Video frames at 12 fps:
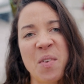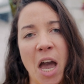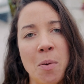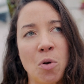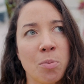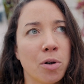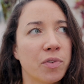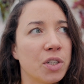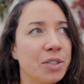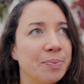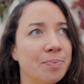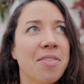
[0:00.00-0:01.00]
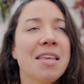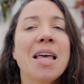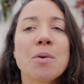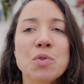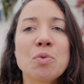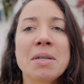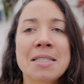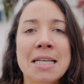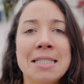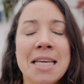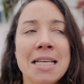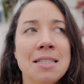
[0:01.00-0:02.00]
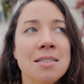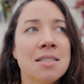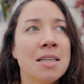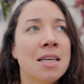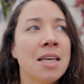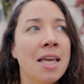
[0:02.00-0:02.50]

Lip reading: I'm not bothered. I think that was all my settings.